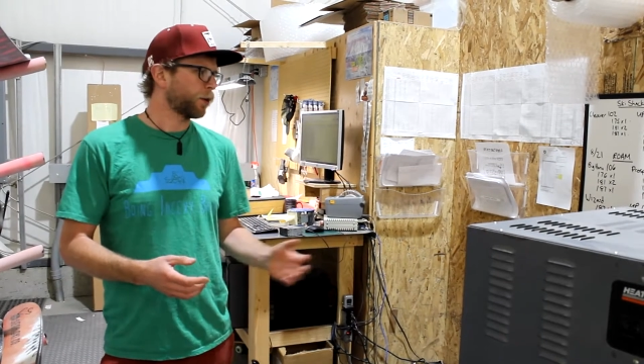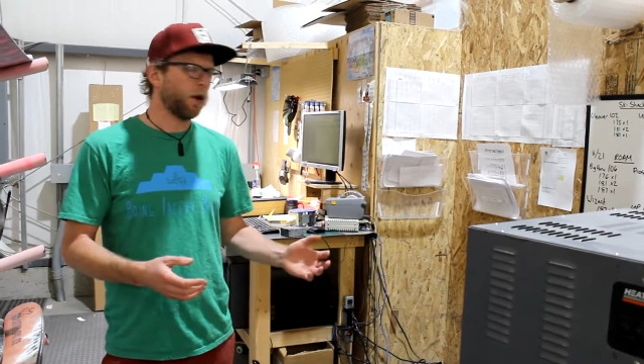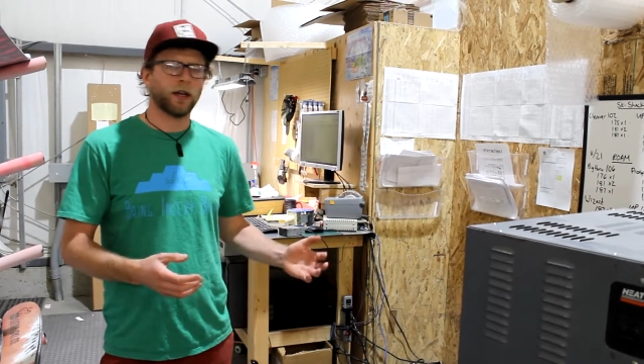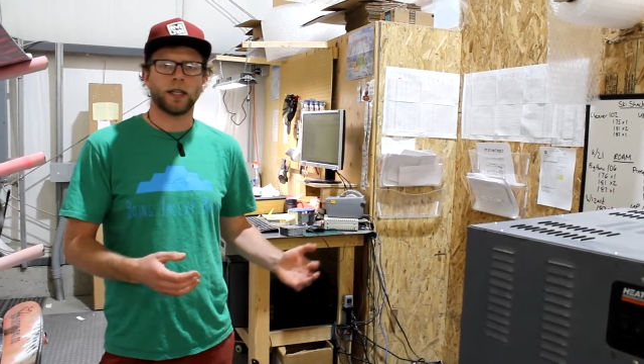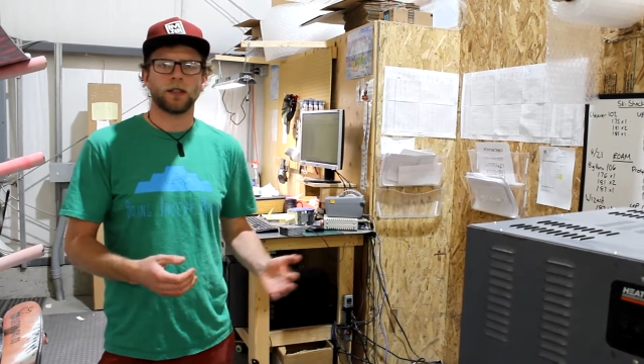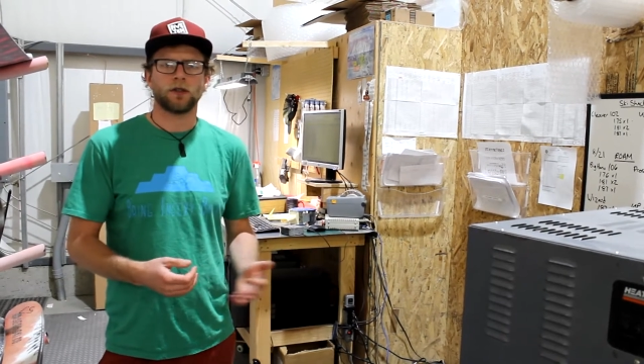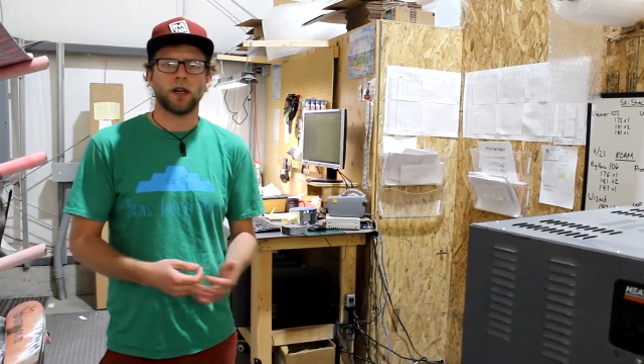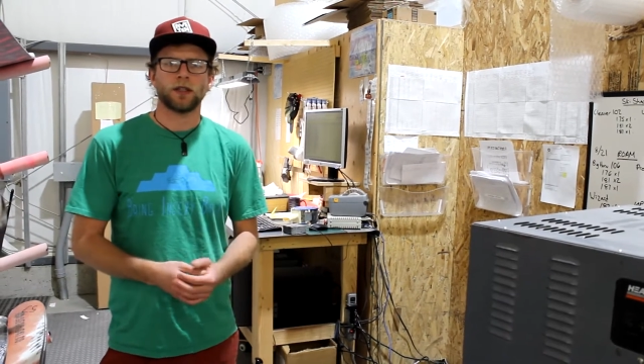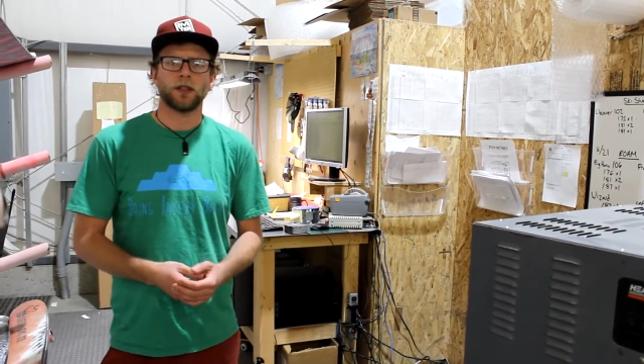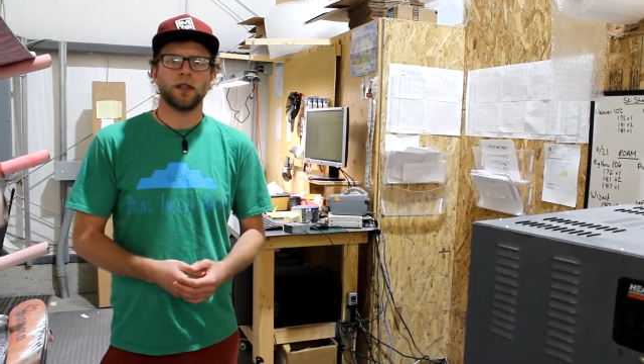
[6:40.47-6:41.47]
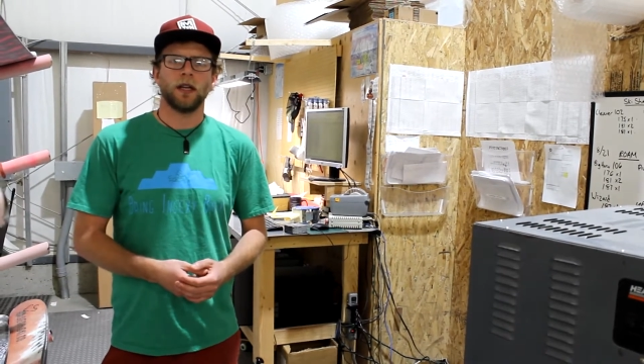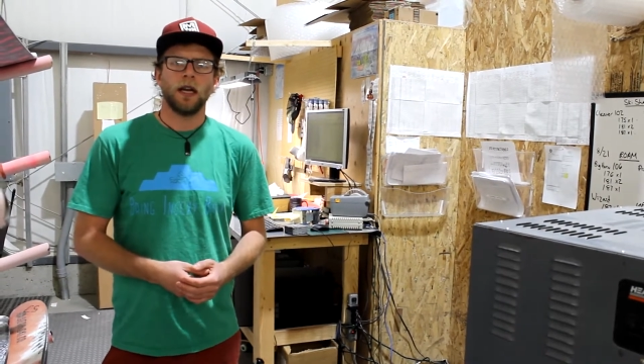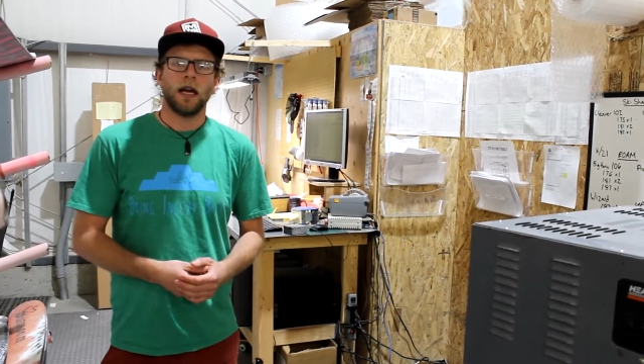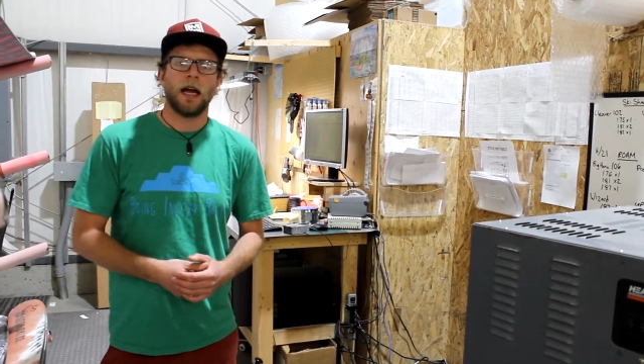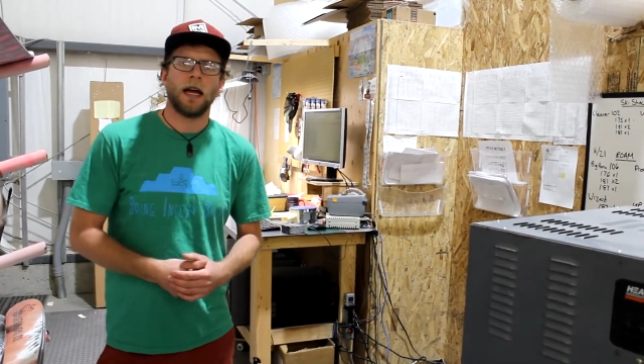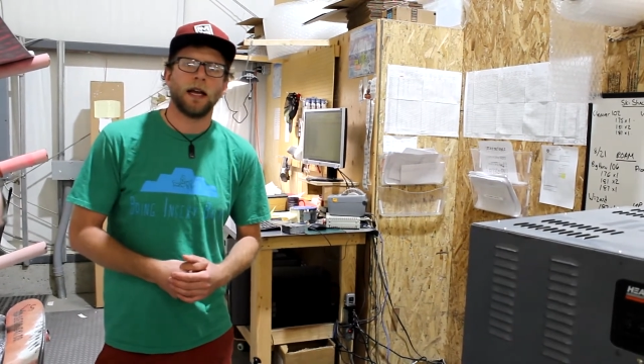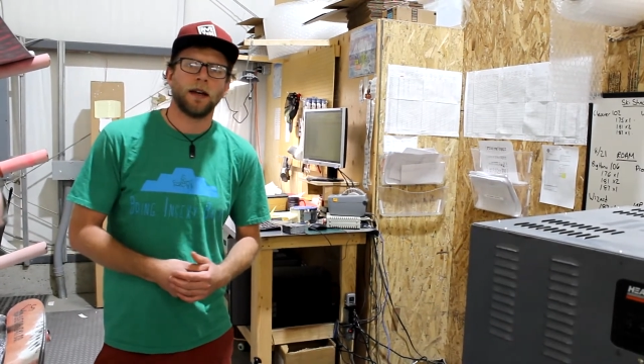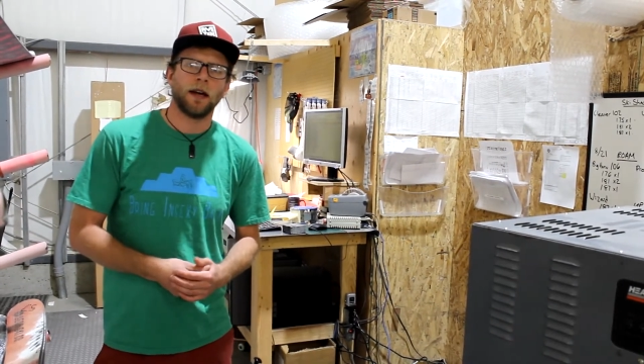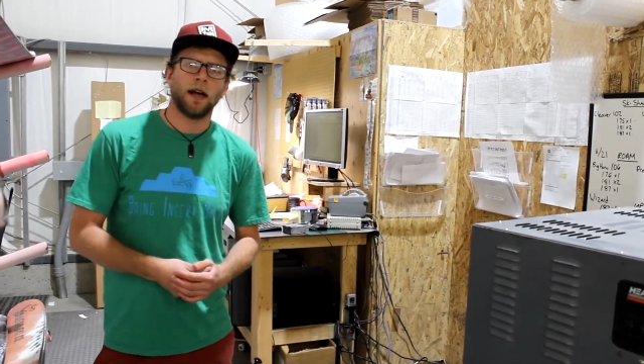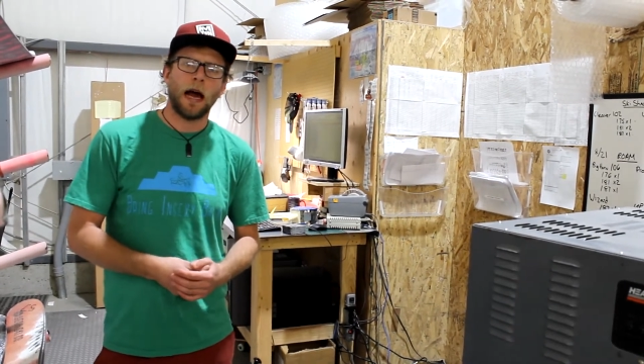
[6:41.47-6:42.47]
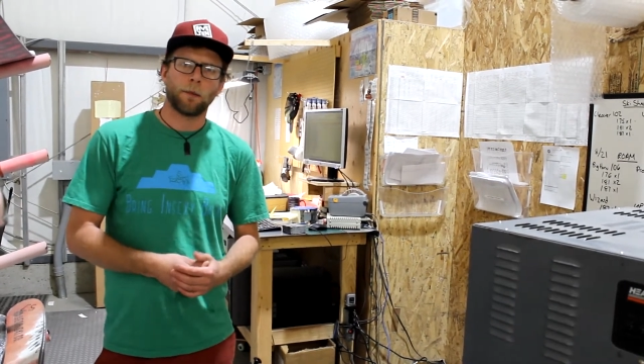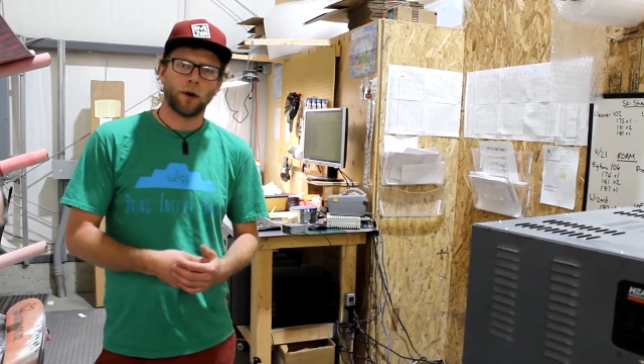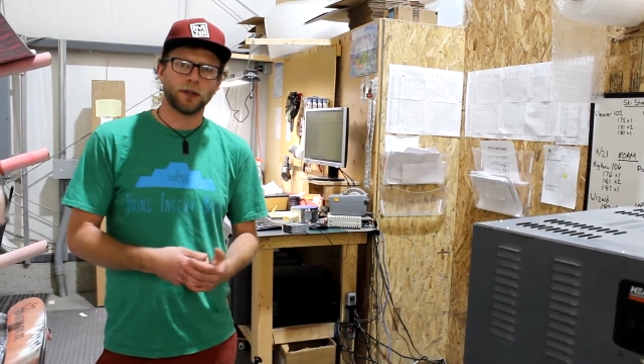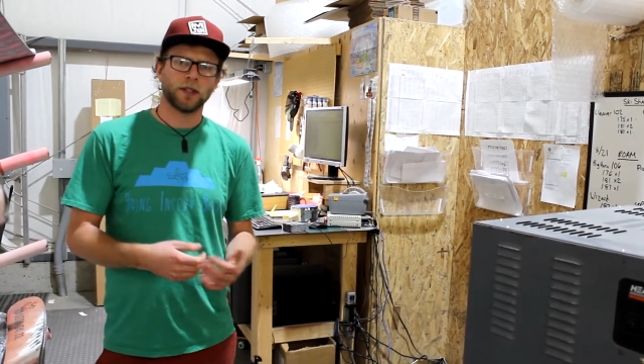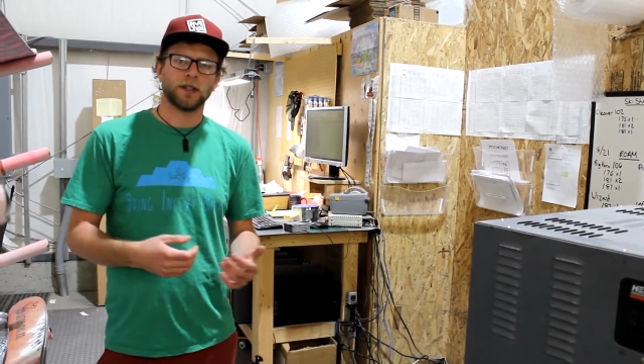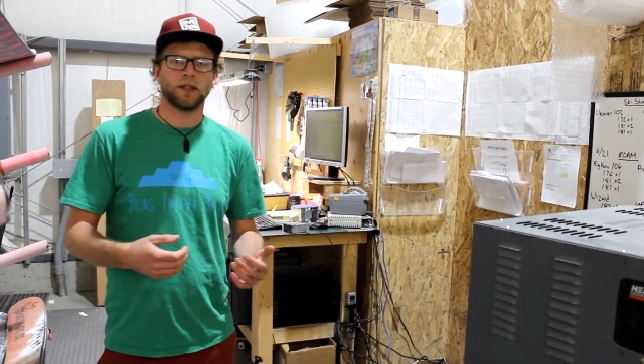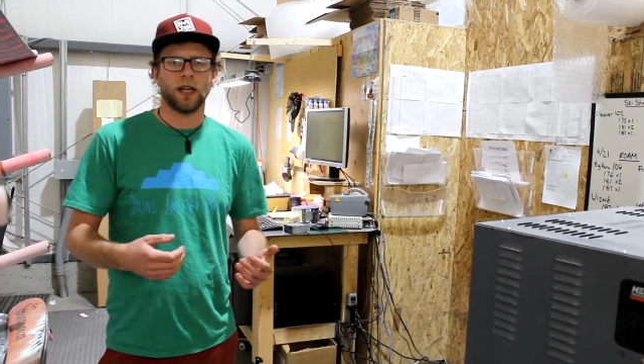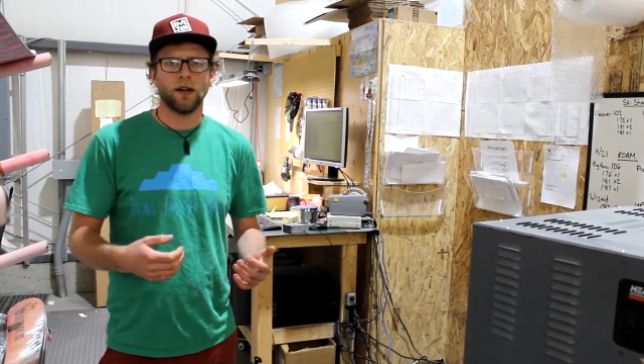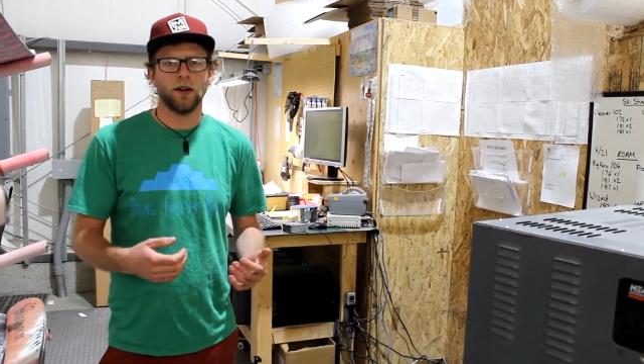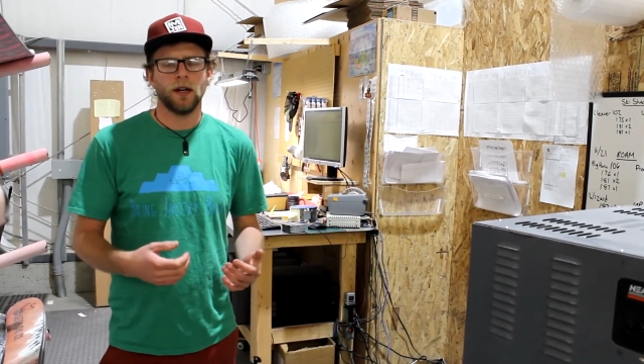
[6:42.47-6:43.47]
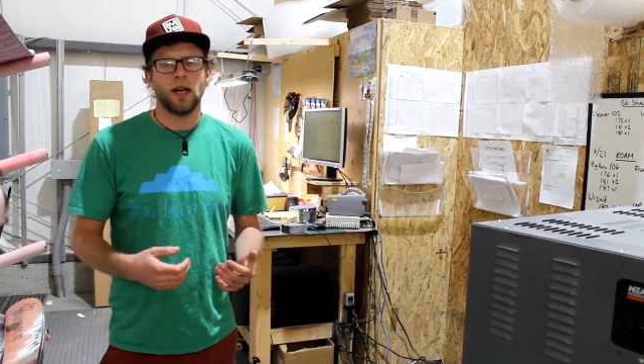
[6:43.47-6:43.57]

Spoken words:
quality construction and our processes here,